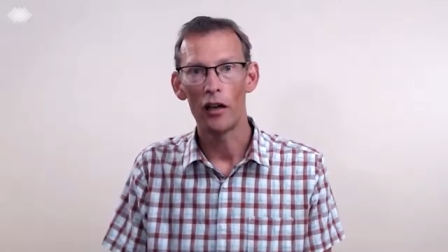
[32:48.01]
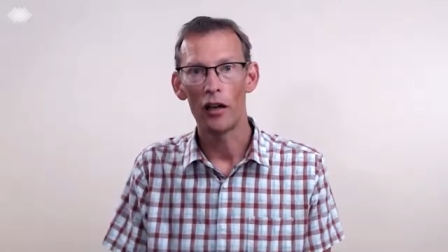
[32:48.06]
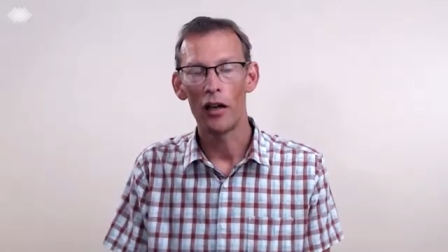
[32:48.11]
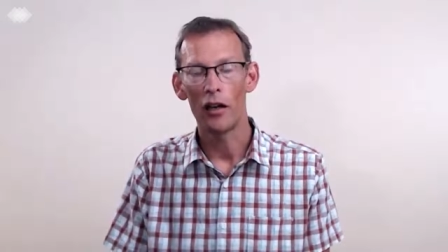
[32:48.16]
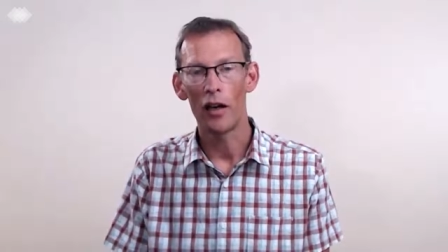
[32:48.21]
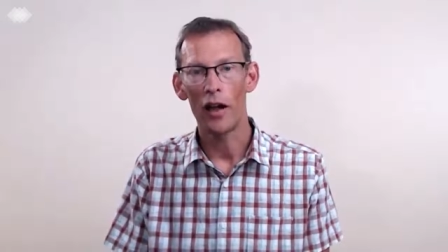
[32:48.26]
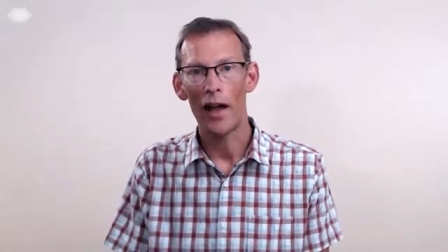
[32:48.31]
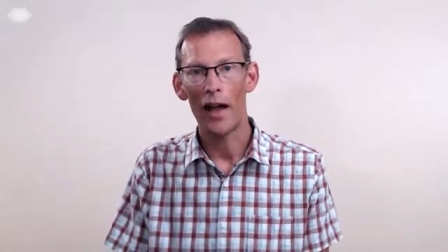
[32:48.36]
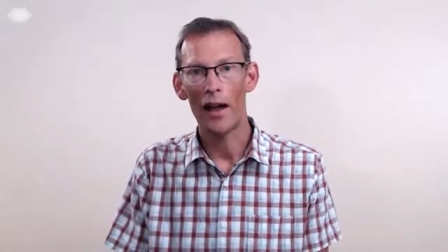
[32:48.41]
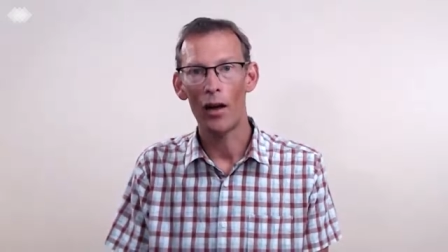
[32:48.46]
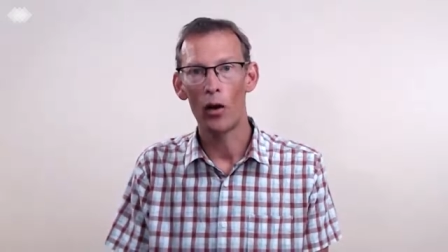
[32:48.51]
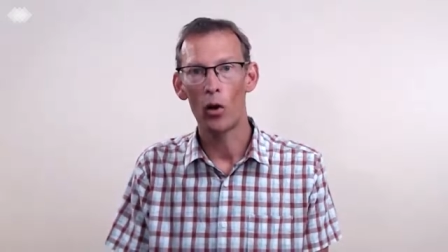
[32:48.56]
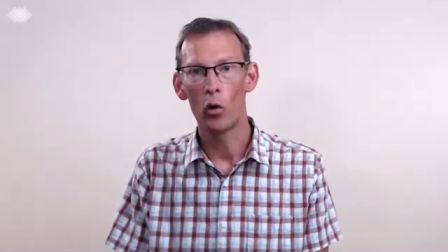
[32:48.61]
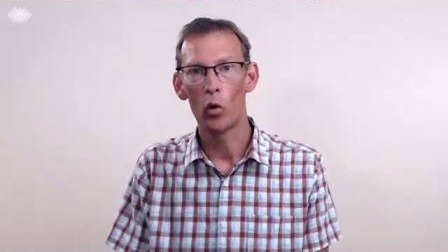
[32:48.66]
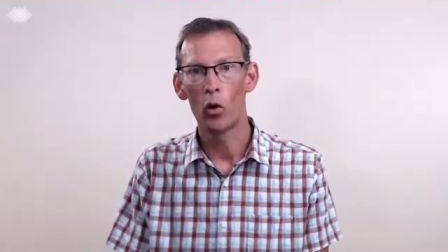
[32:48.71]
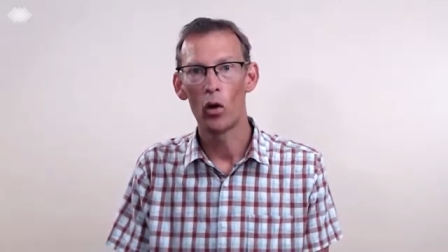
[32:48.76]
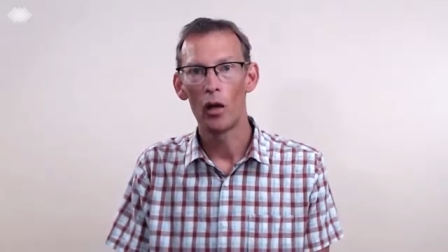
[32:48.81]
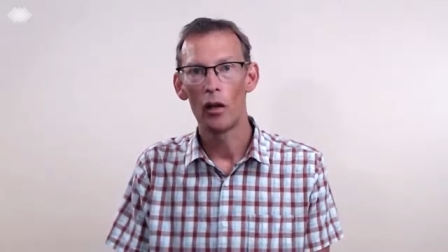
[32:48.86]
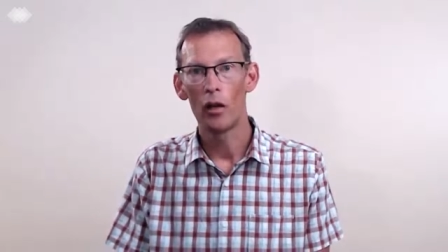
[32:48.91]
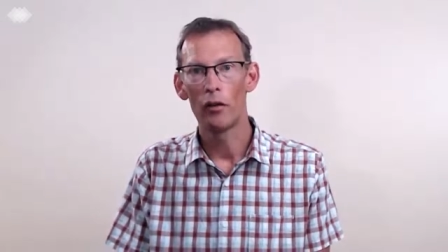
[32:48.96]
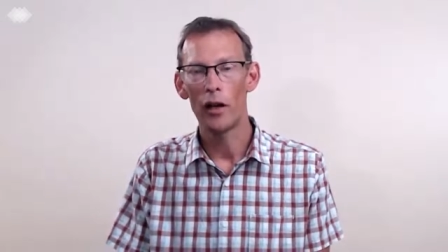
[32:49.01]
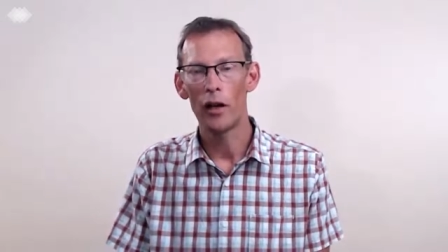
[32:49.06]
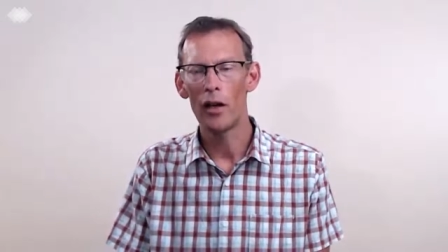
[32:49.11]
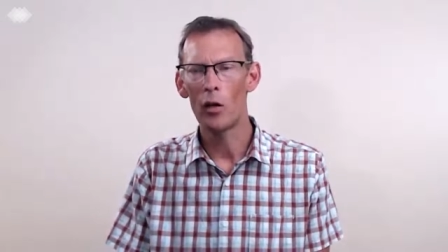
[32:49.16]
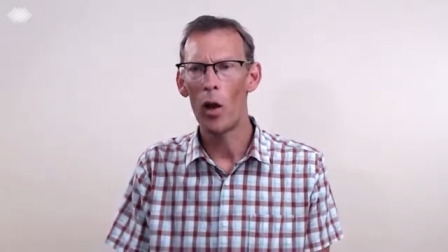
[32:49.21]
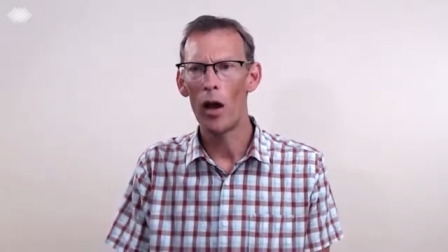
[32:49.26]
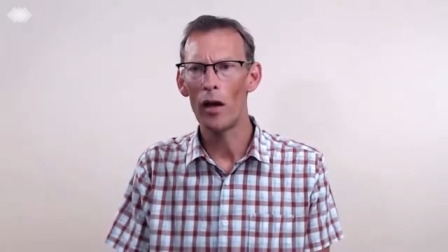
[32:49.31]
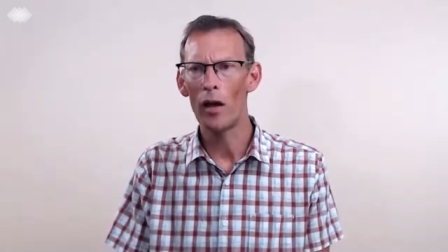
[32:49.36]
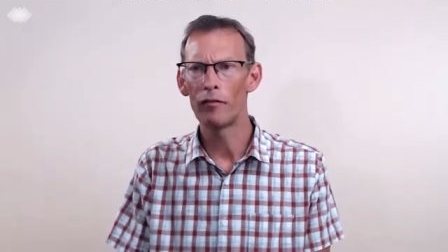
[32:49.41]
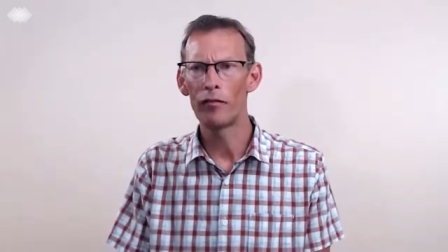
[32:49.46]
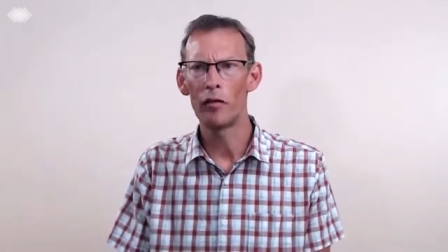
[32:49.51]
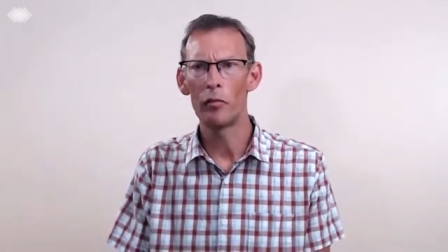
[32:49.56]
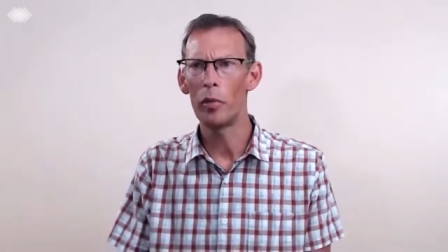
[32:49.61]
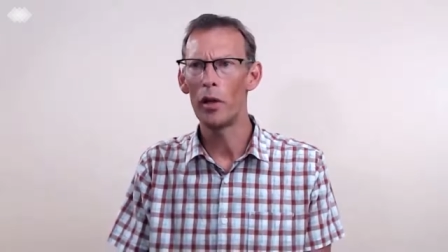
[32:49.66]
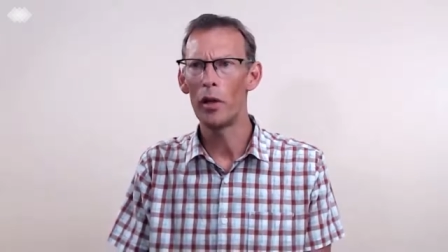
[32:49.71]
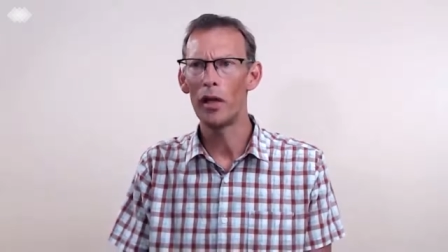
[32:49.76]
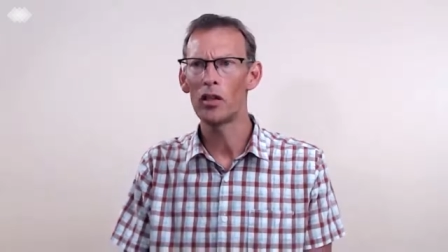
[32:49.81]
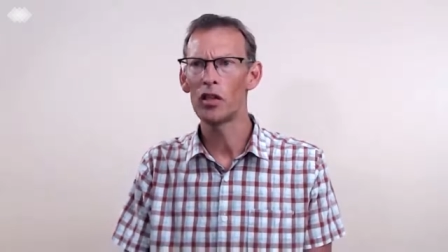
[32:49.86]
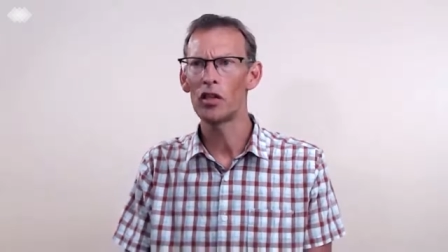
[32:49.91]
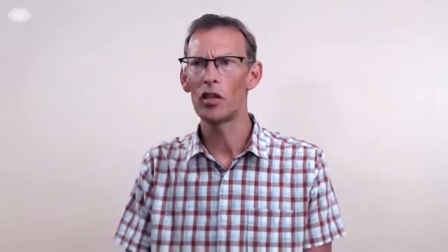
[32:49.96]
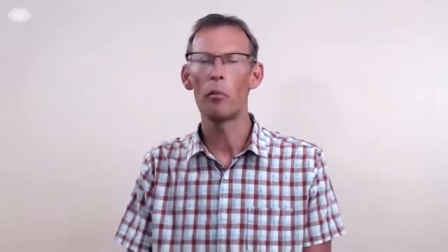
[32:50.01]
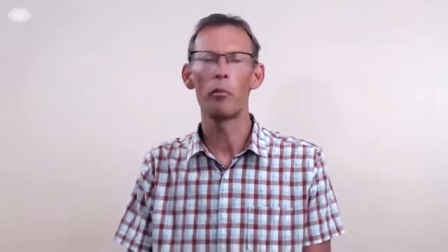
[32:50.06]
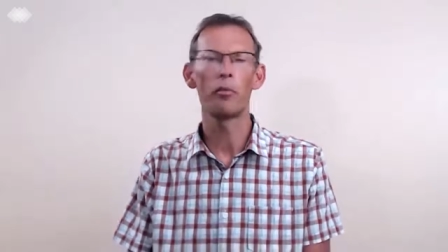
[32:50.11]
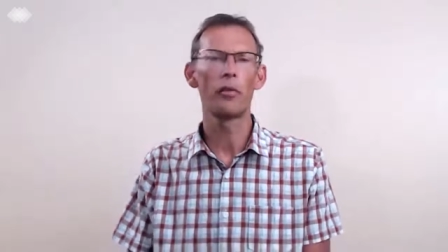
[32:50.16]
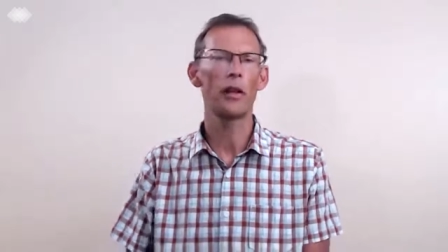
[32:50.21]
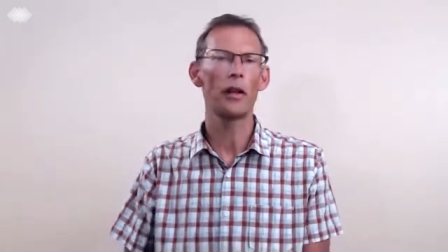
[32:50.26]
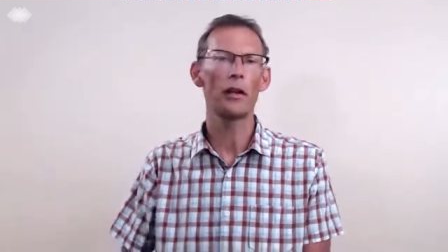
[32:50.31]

and how they went from being something